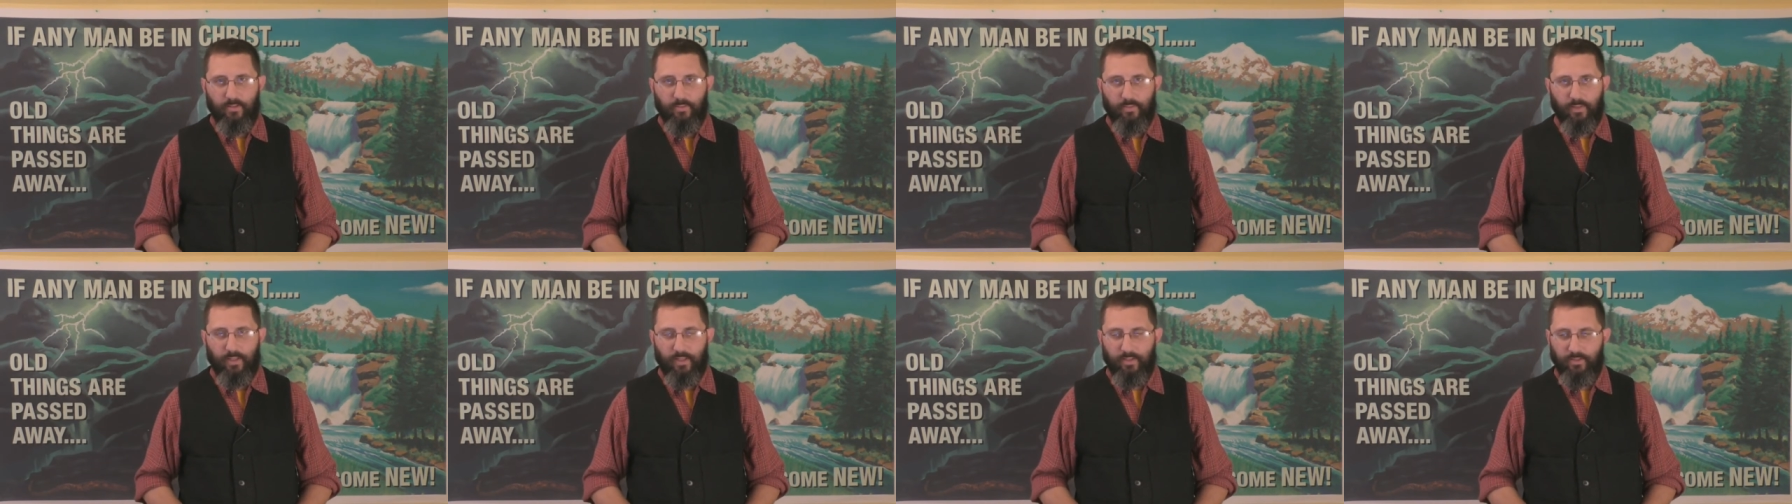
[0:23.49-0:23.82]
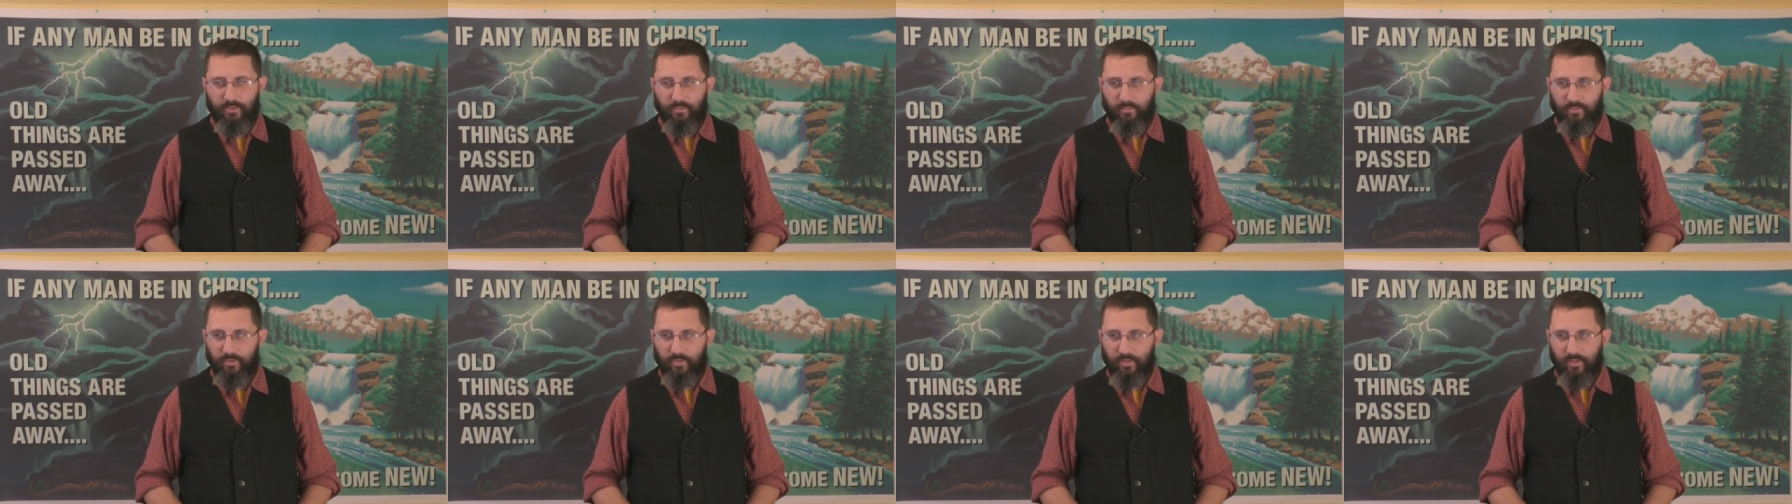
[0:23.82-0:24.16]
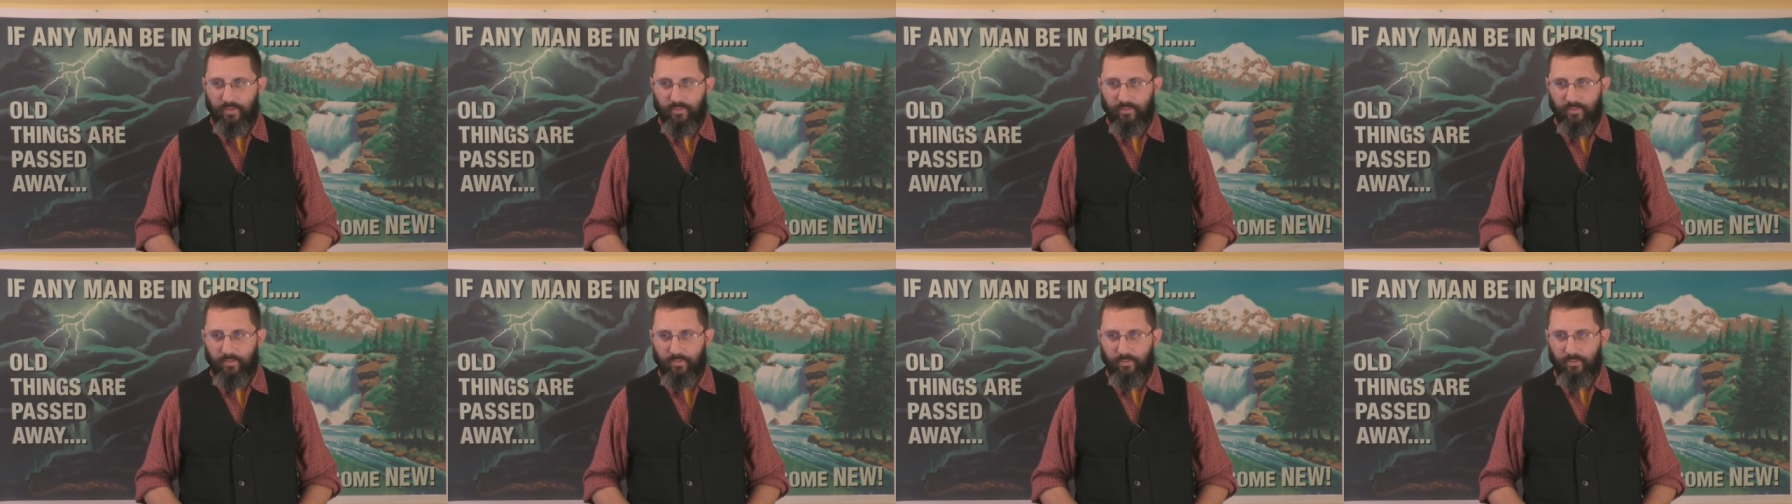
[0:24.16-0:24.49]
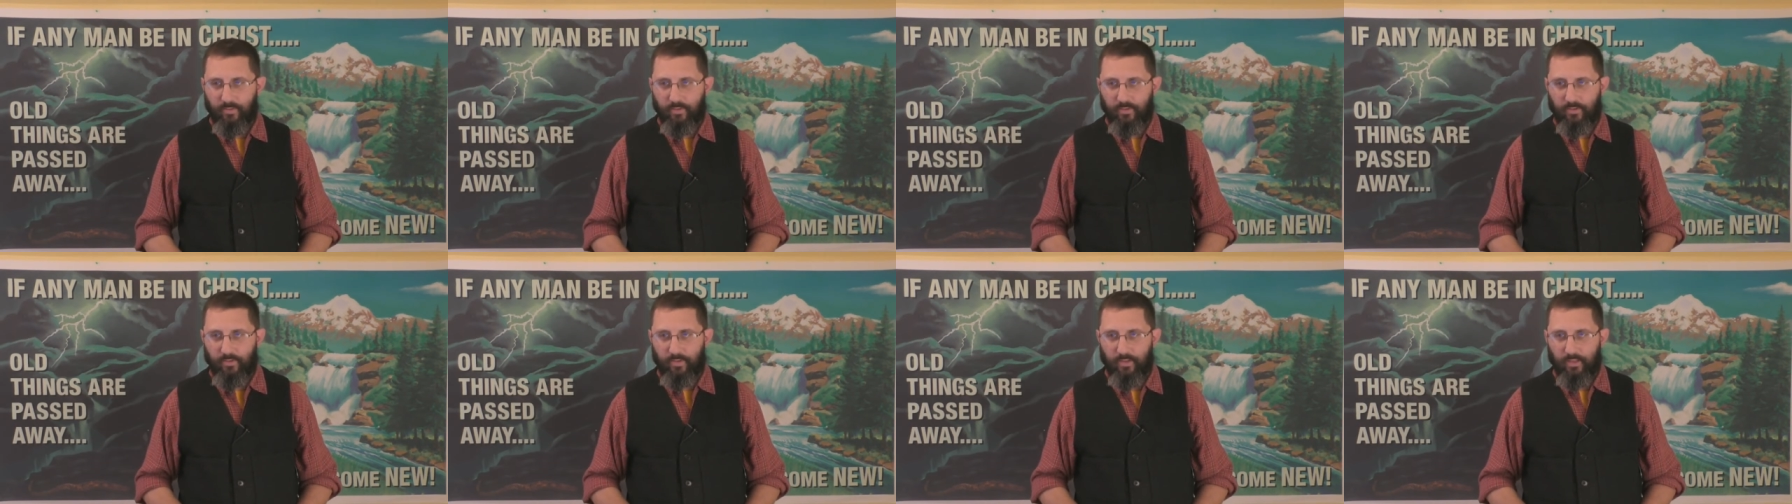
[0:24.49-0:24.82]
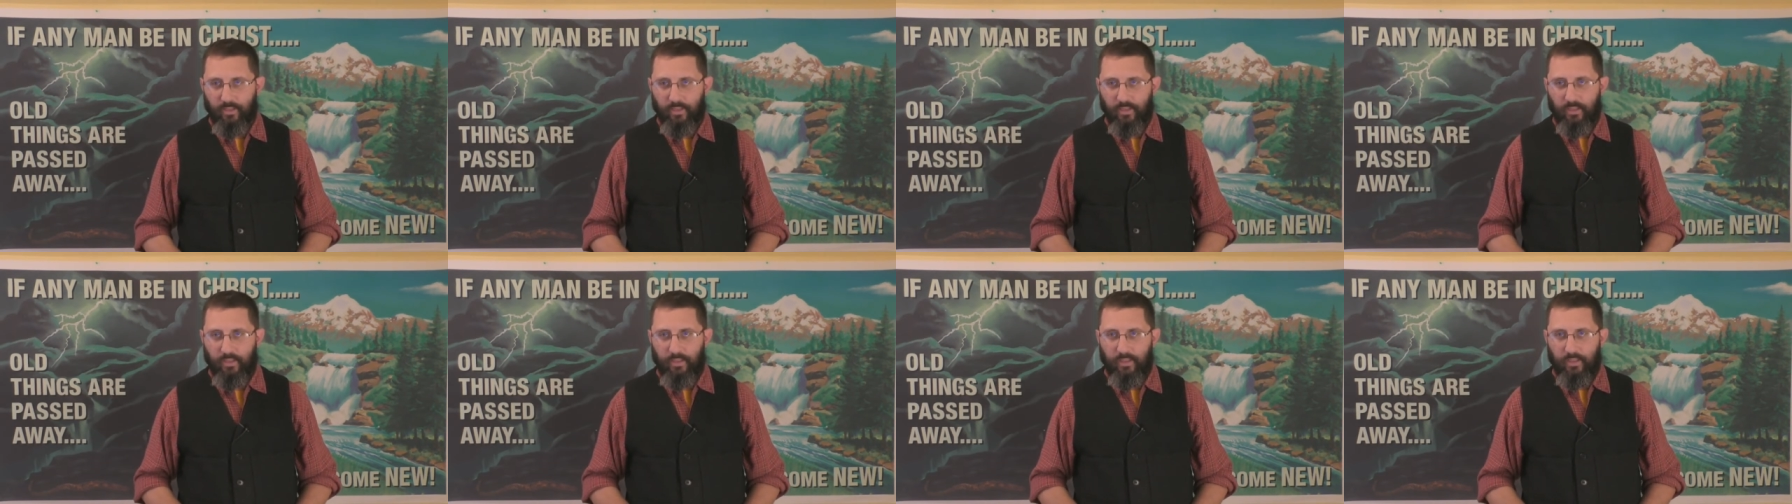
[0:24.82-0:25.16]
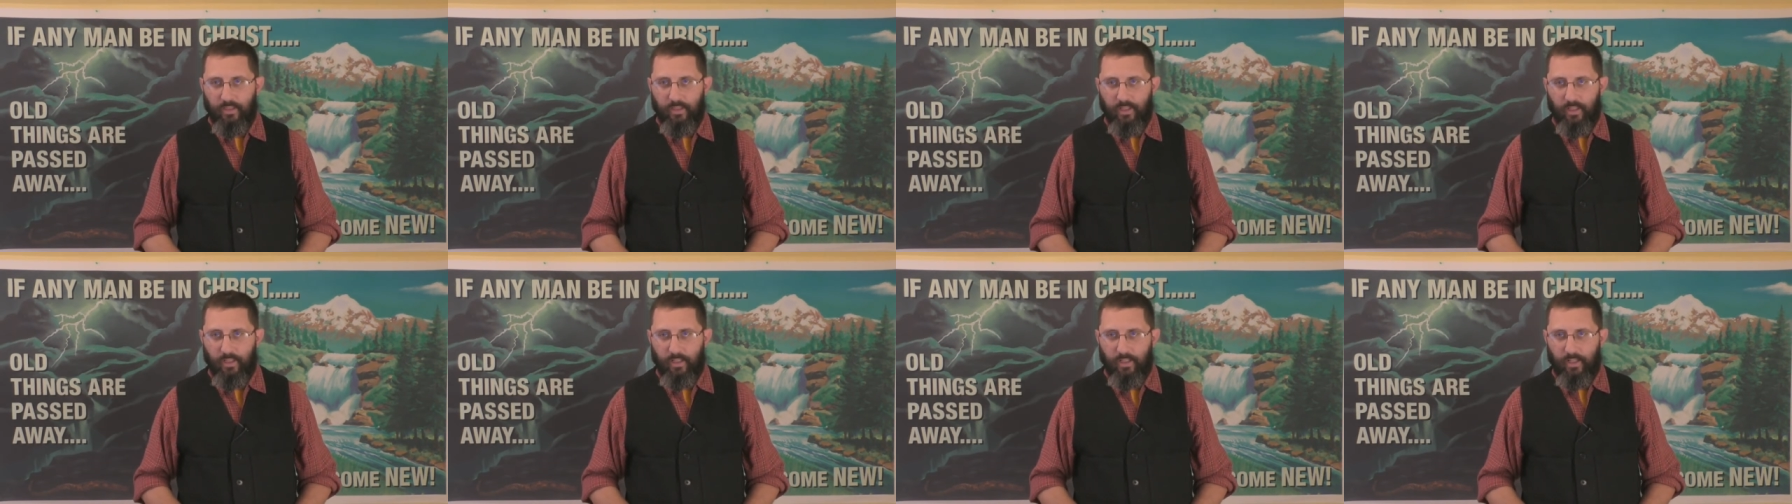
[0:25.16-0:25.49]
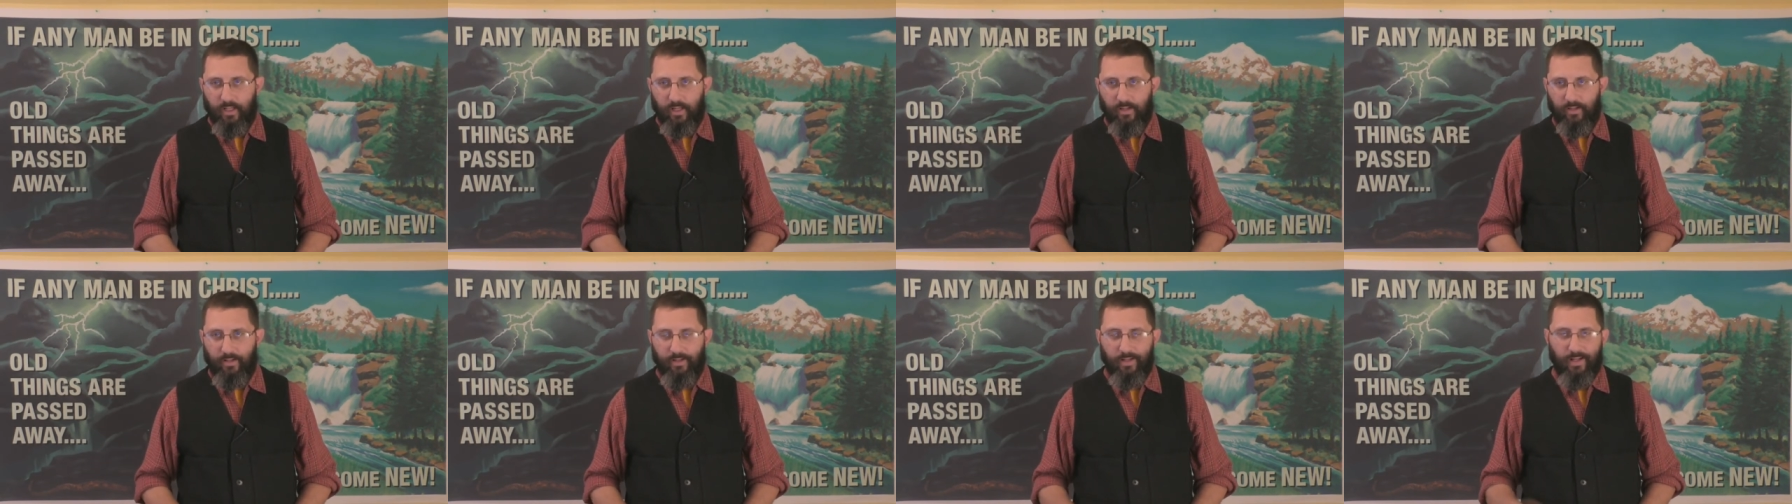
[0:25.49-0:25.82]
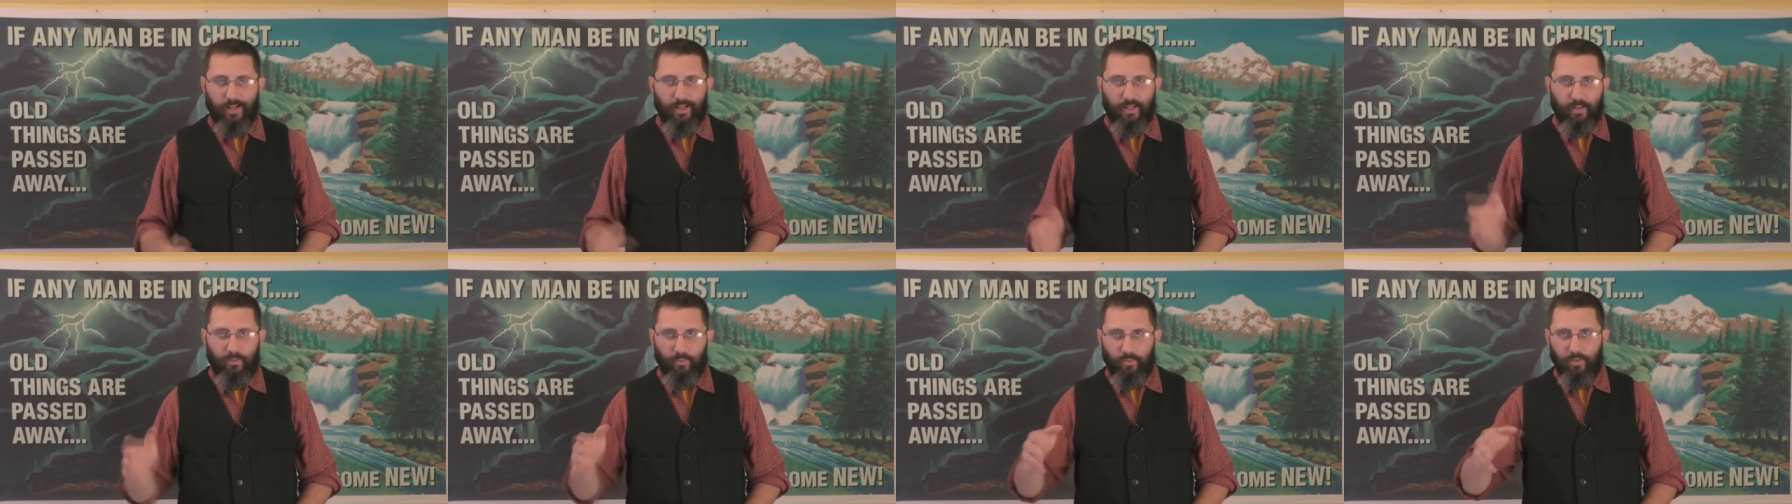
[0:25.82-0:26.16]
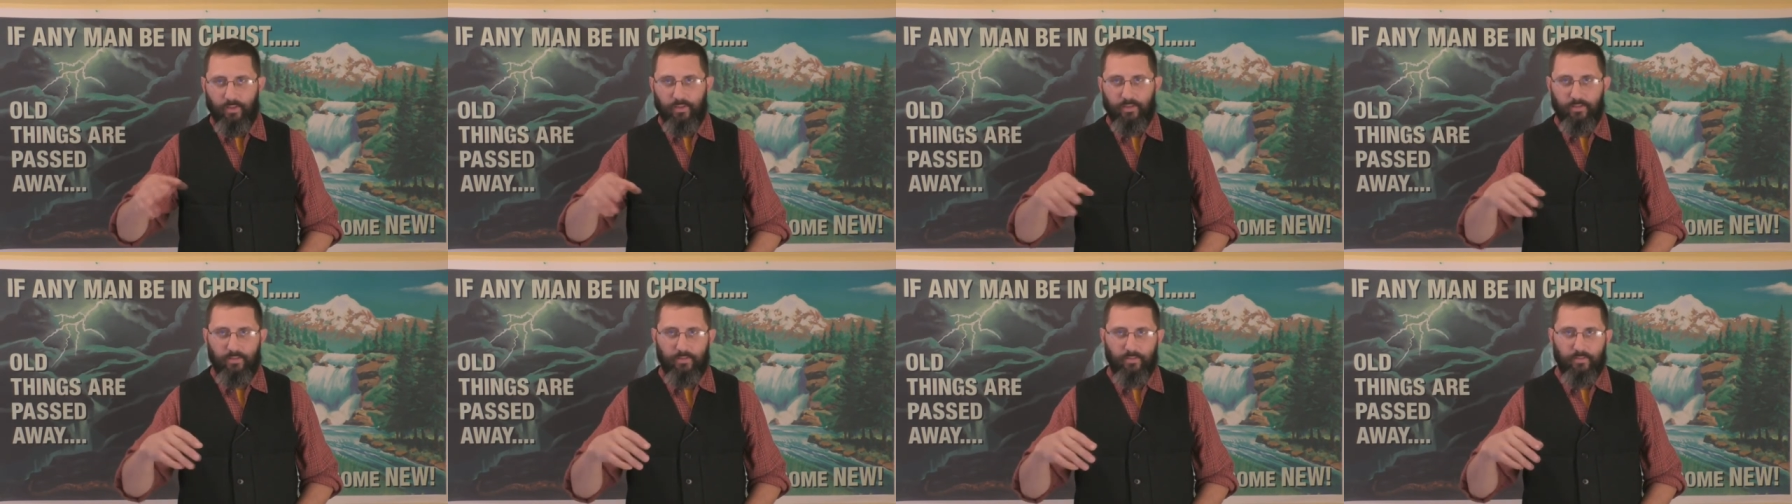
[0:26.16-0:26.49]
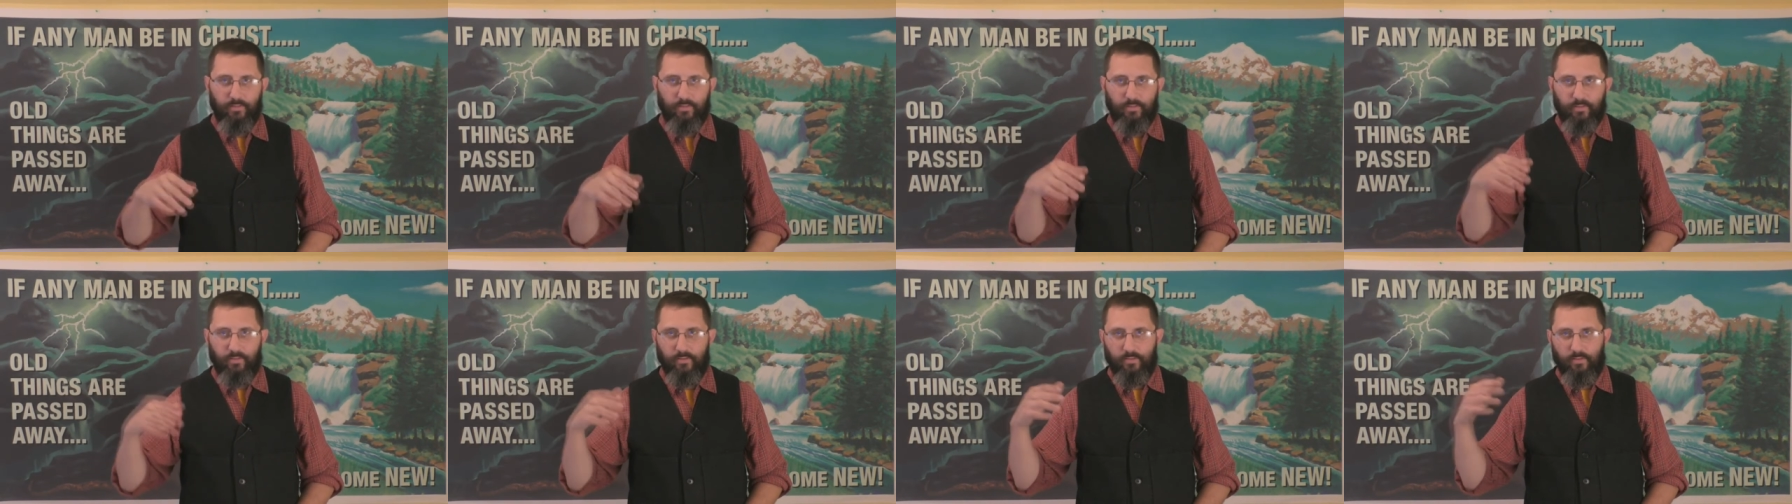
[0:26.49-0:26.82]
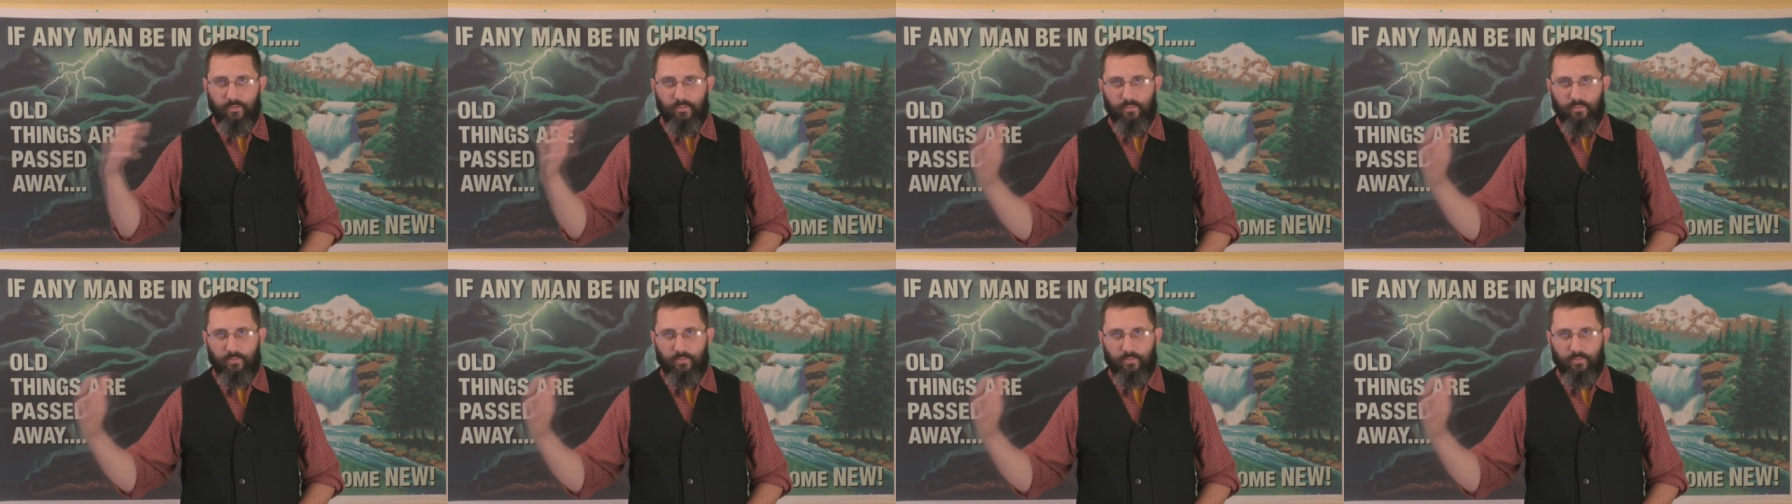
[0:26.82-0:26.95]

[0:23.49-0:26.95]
and we had some stuff that was uh, out in Iowa and